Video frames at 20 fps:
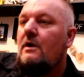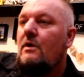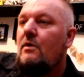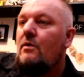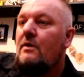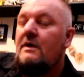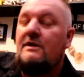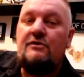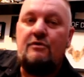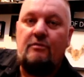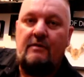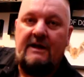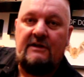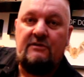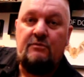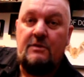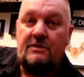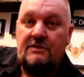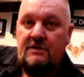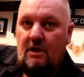or
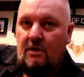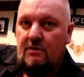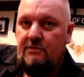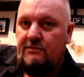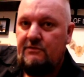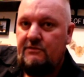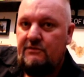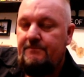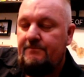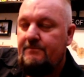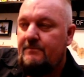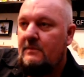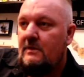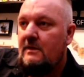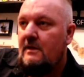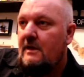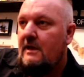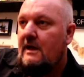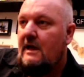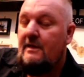interact with ghosts.
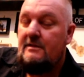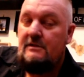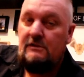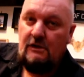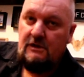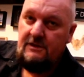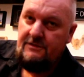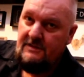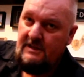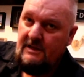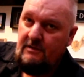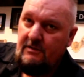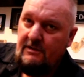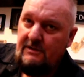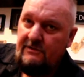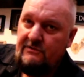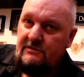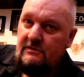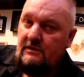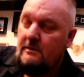A lot of
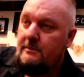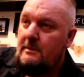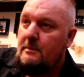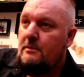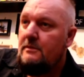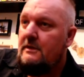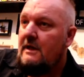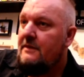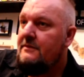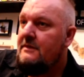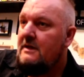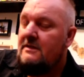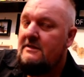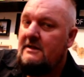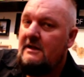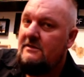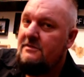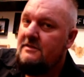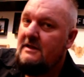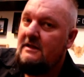theories, a lot of people out there
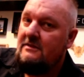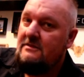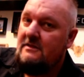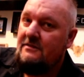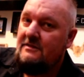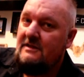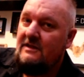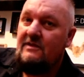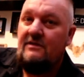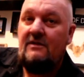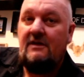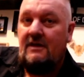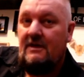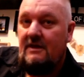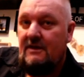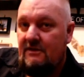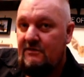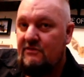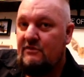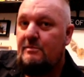that think that their
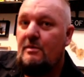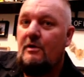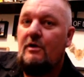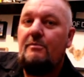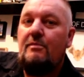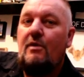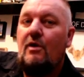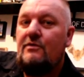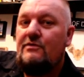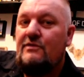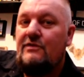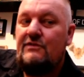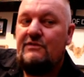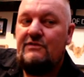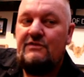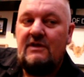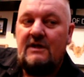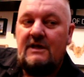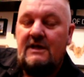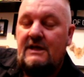spirit
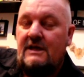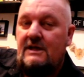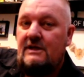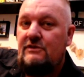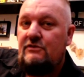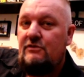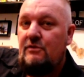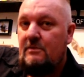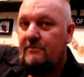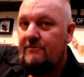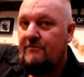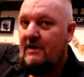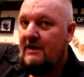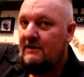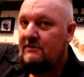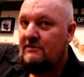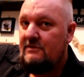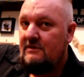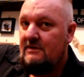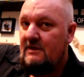boxes do in
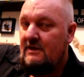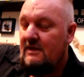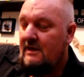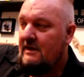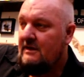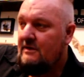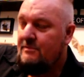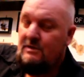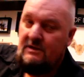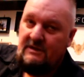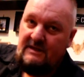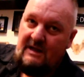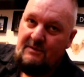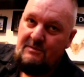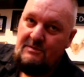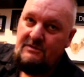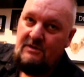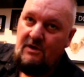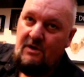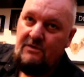fact communicate
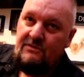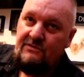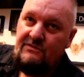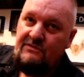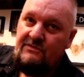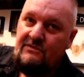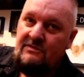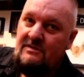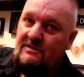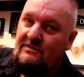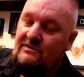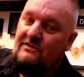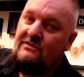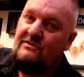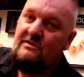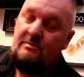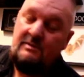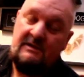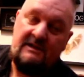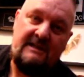with ghosts. This is
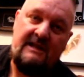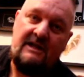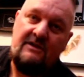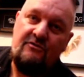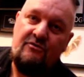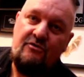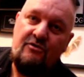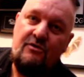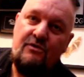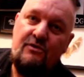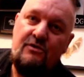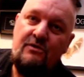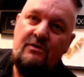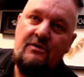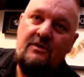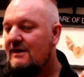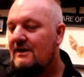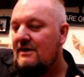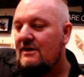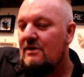completely
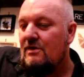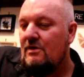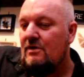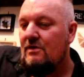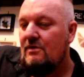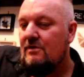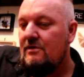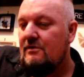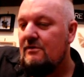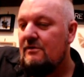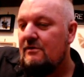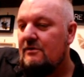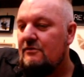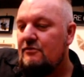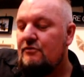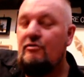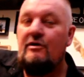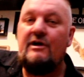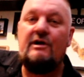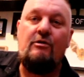untrue.
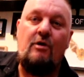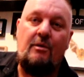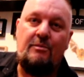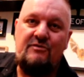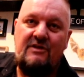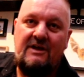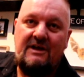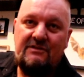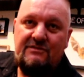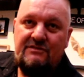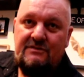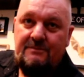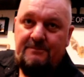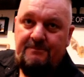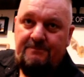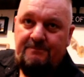Trigger objects.